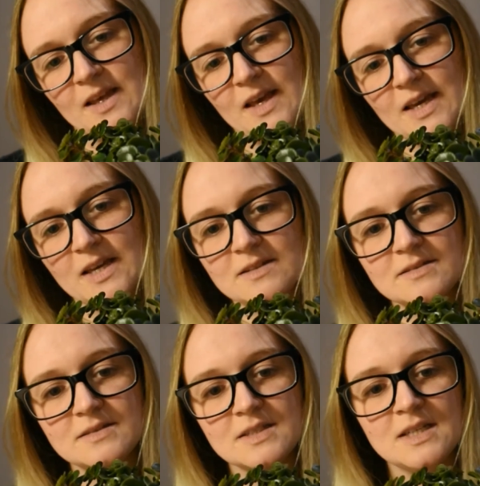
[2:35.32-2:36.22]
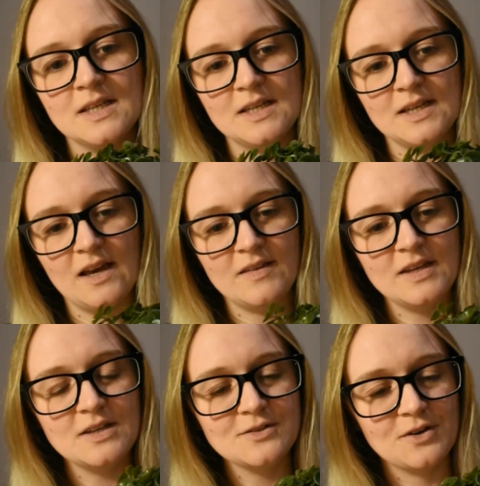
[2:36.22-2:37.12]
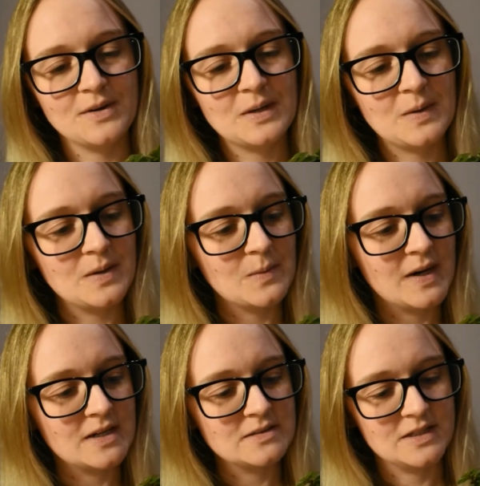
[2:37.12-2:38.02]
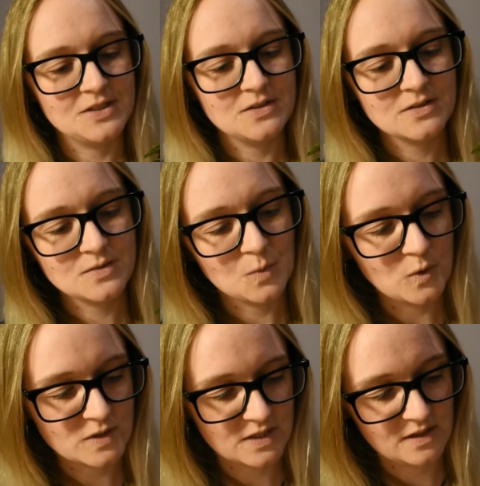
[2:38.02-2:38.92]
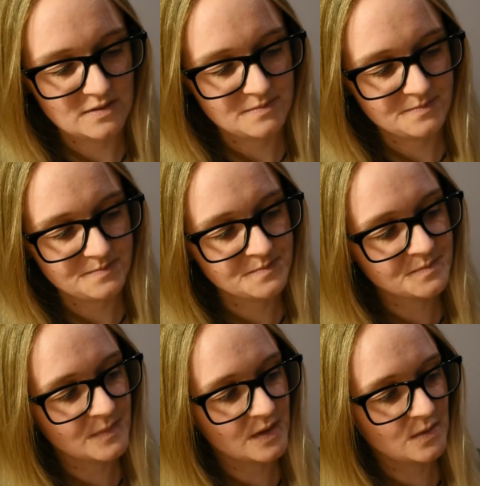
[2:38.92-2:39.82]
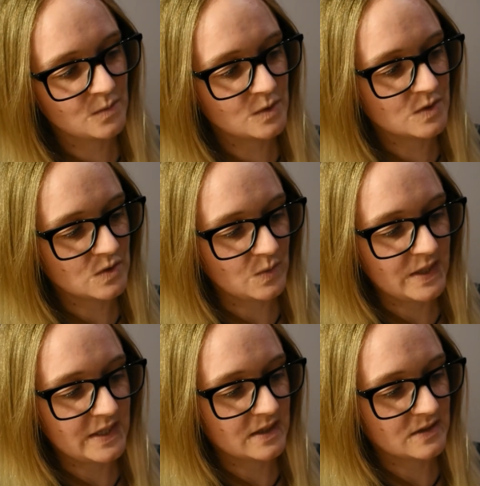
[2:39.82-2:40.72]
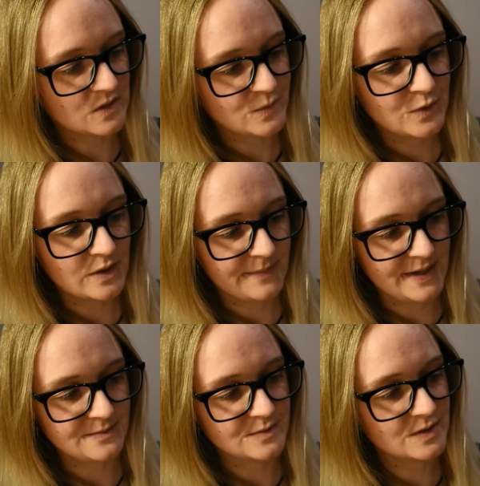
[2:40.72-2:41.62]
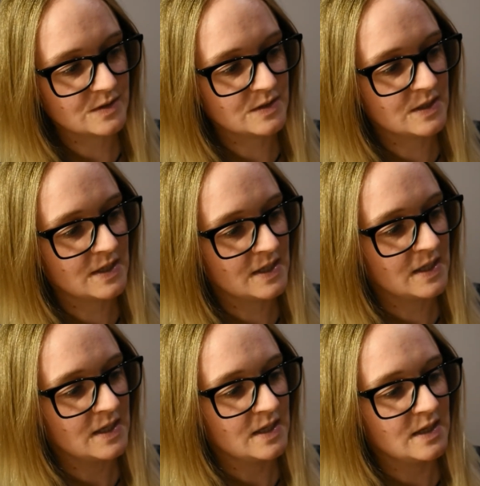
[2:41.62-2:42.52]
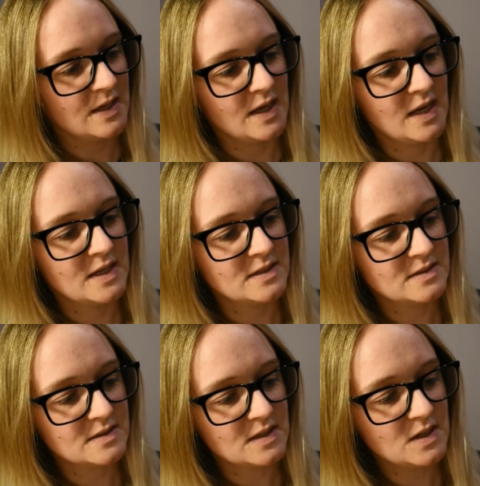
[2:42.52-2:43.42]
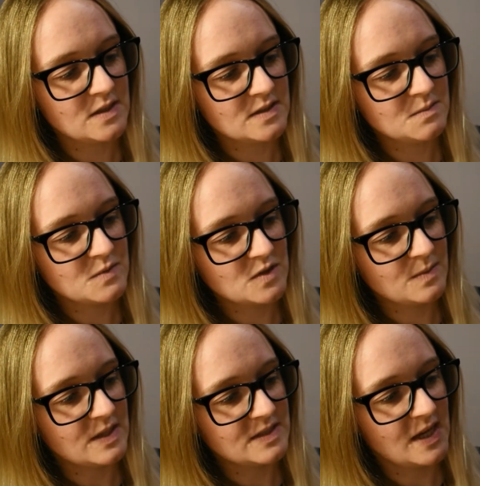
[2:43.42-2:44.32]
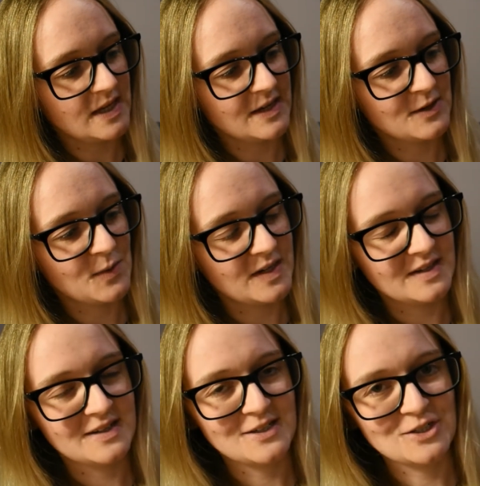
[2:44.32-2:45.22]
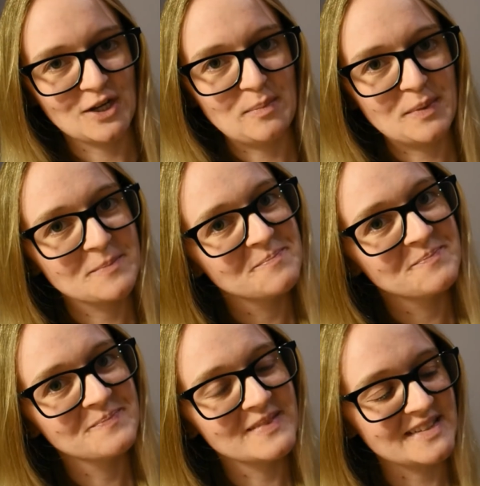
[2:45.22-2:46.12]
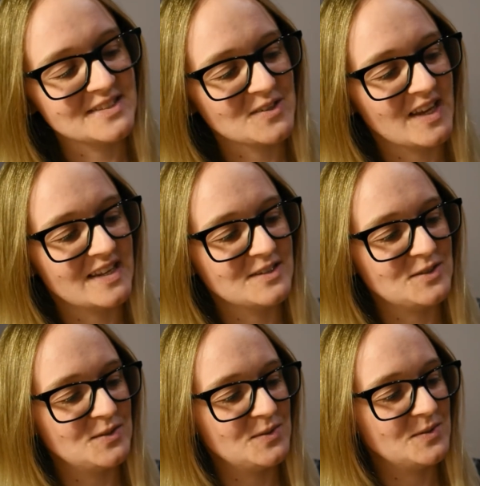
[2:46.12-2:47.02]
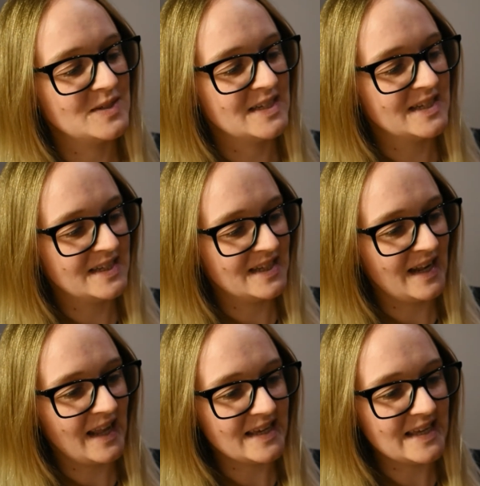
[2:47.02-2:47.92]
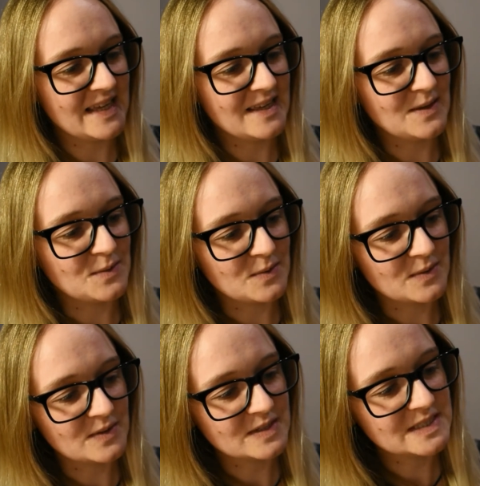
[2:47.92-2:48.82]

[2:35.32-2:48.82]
Again, I think he's growing quite well. I just water him once a week, a small amount, and he seems to be taking quite a nice shape. He's not getting too leggy or